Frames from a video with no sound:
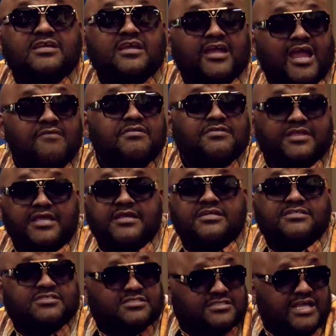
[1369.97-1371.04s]
Everything is
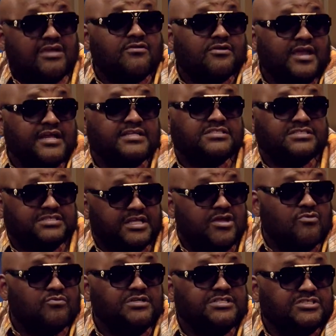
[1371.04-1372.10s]
segregated still.
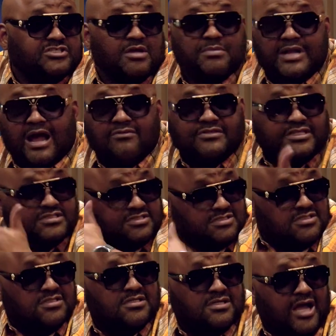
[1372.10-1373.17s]
We just coming out this
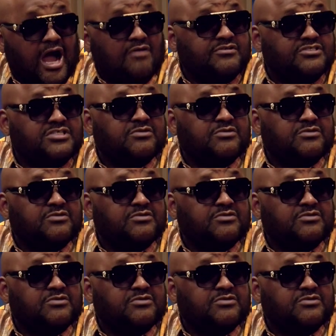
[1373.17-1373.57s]
shit.